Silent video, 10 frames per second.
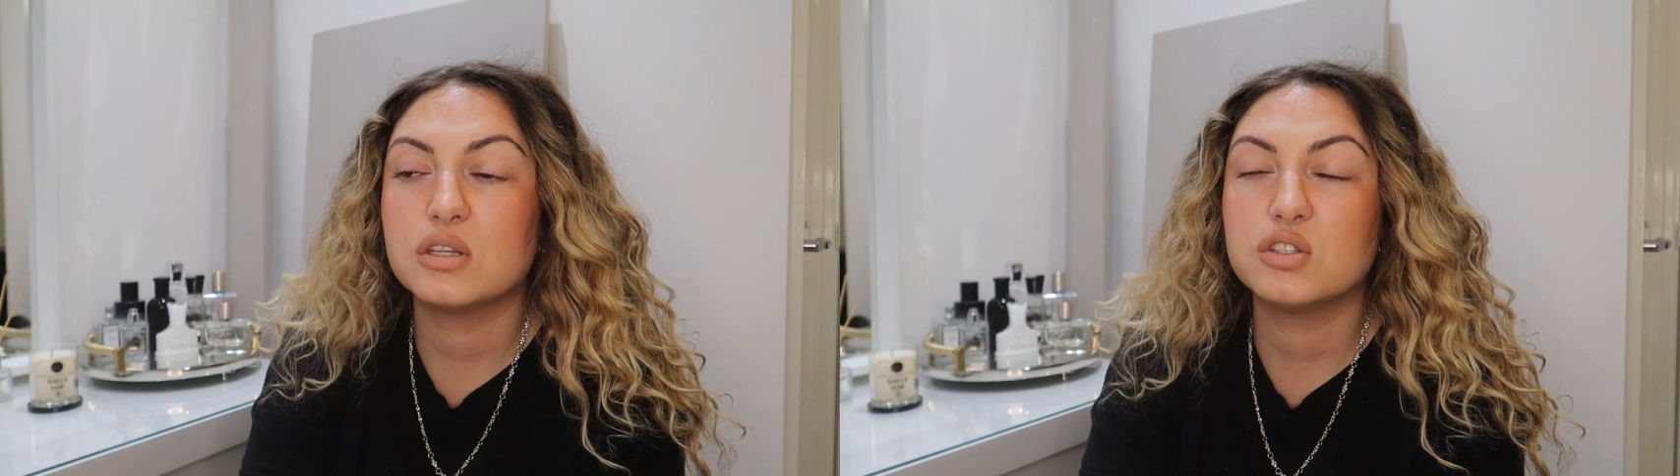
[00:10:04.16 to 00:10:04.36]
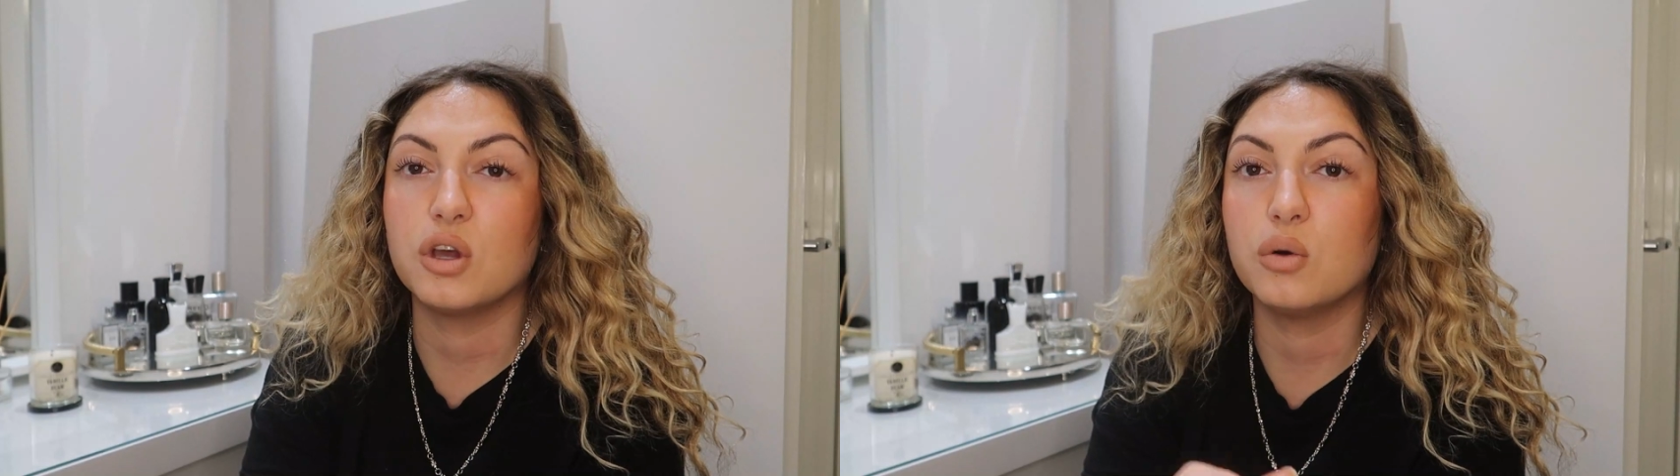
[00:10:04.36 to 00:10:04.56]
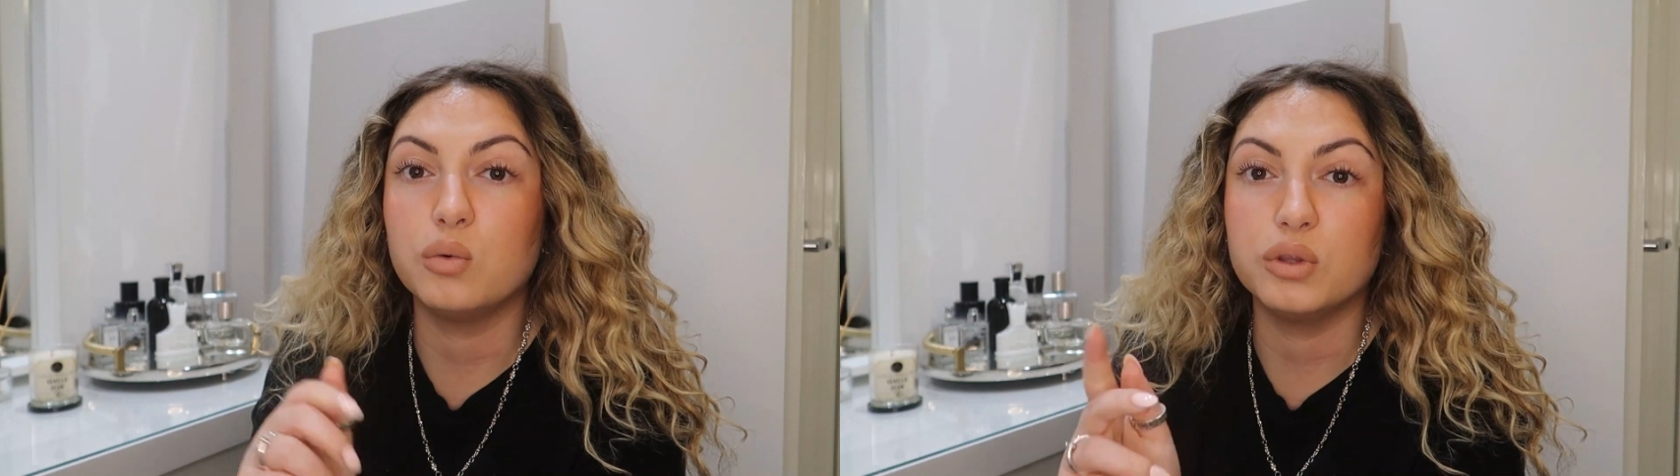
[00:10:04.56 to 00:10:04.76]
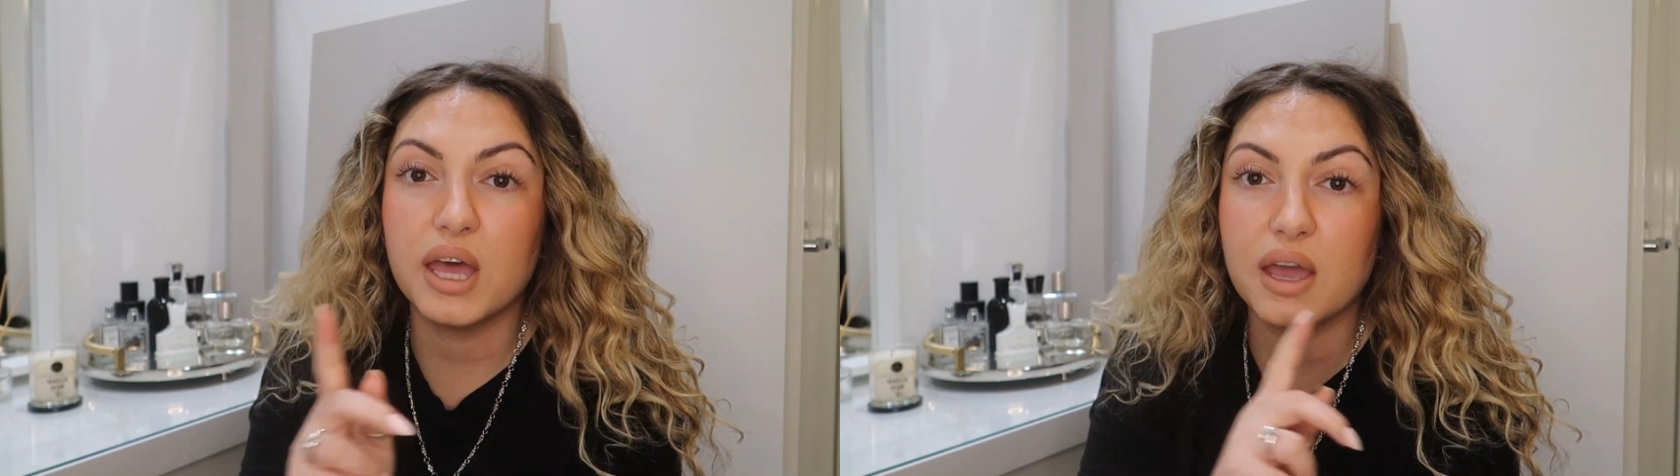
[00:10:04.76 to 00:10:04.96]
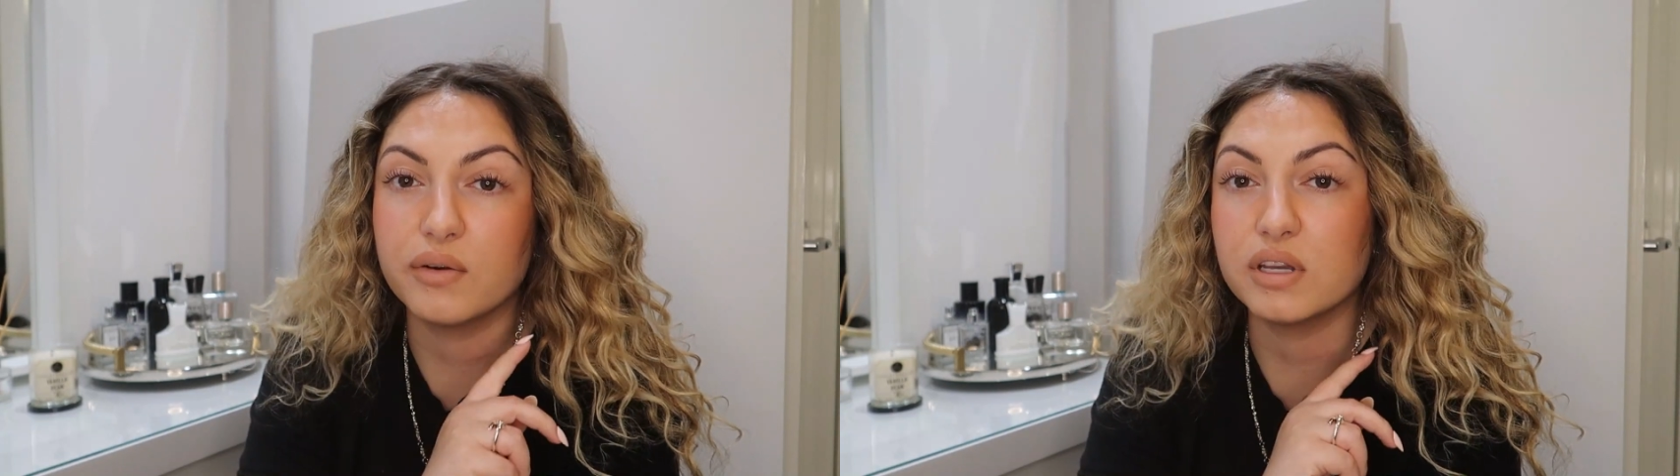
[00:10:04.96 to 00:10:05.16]
So all
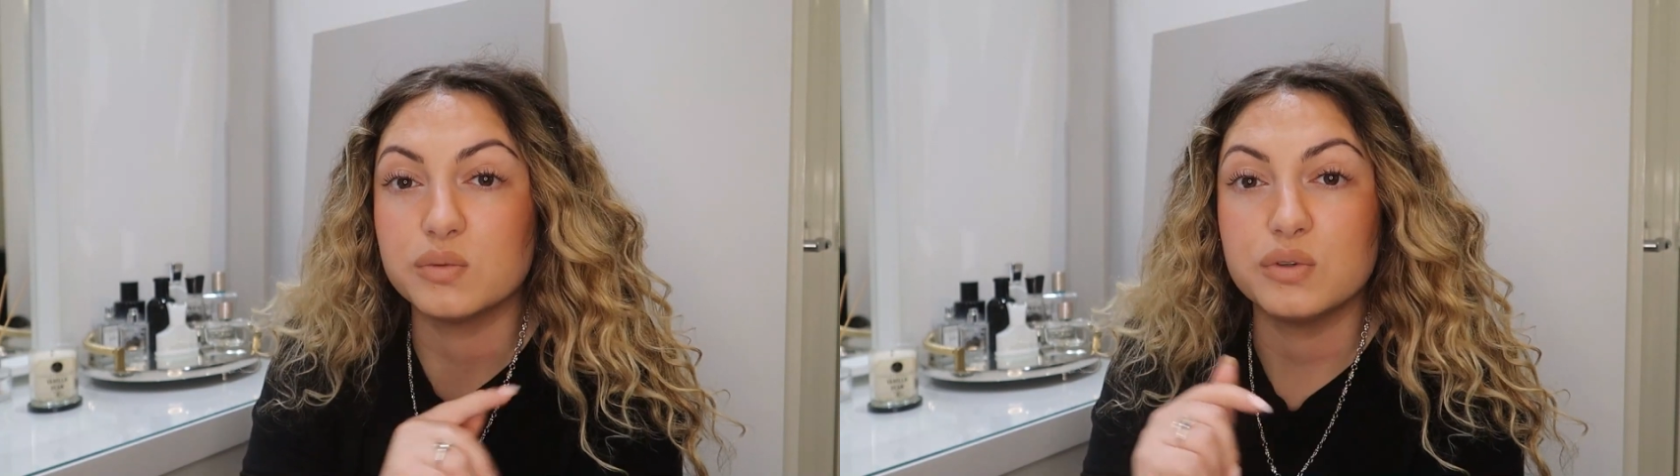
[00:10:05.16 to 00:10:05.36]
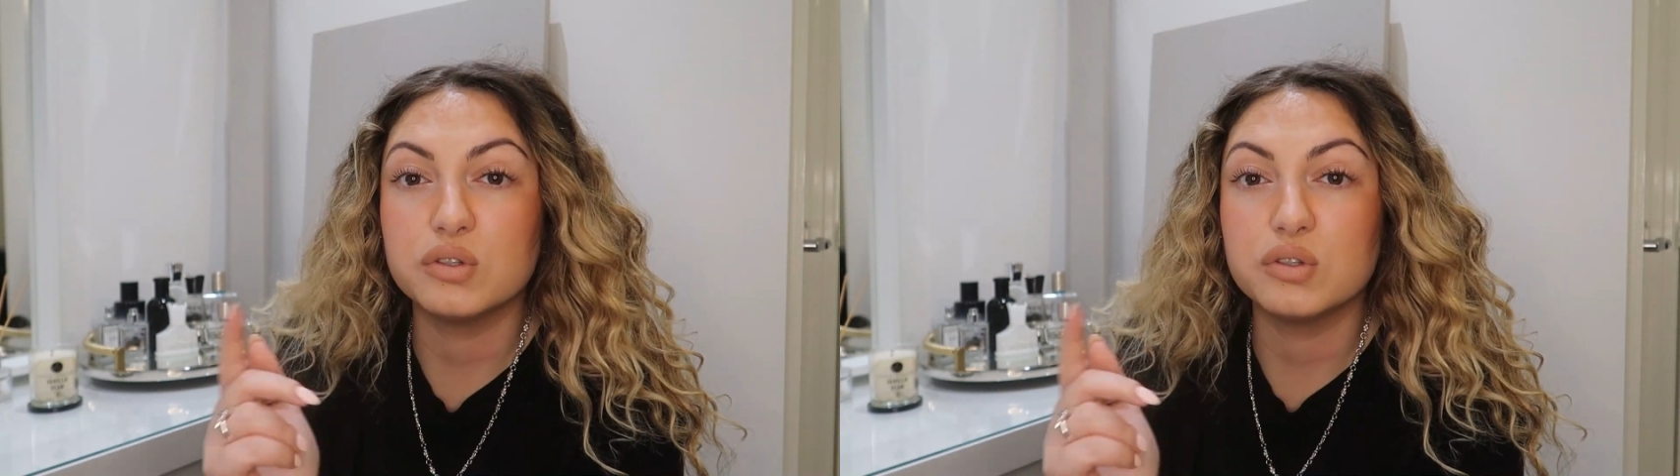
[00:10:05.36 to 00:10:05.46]
the areas we